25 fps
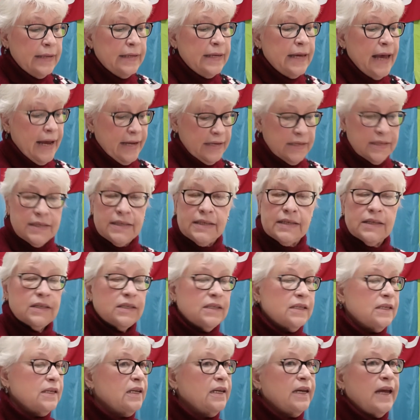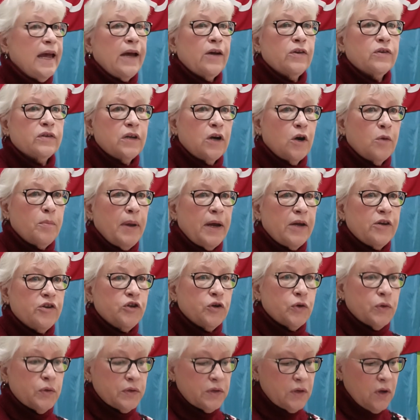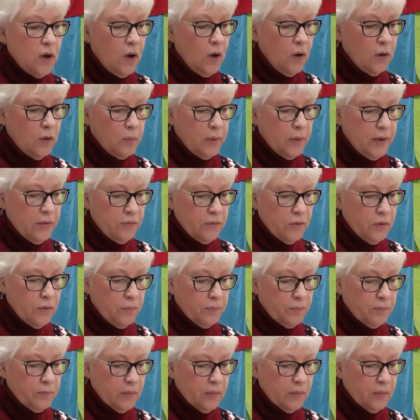Yes, scales and arpeggios all the way through.